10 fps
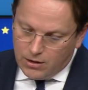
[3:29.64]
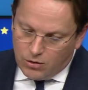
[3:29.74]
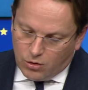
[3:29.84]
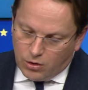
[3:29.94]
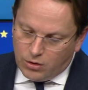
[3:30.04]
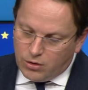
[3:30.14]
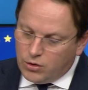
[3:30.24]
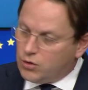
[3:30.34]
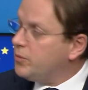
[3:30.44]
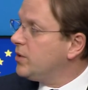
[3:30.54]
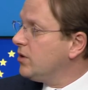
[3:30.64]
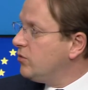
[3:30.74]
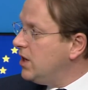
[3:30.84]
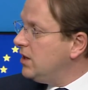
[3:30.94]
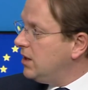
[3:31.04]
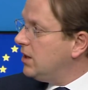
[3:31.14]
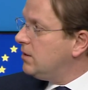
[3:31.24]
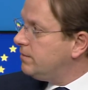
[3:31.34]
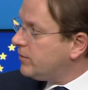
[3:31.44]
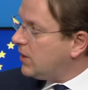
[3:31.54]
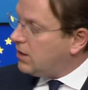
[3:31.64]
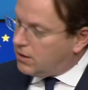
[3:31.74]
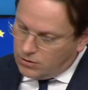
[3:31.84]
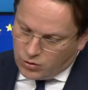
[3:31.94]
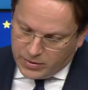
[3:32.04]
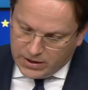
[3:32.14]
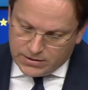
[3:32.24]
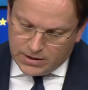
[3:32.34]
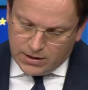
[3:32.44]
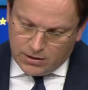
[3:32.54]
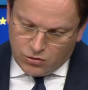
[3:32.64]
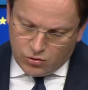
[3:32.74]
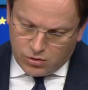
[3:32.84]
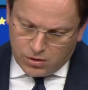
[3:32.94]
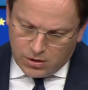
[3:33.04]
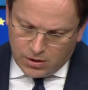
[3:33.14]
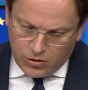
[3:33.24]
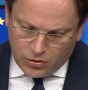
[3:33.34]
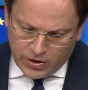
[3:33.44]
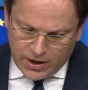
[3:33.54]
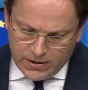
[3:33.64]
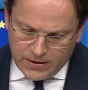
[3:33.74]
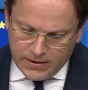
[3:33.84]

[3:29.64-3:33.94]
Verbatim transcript: on a European Green Deal uh, to be extended to uh, Ukraine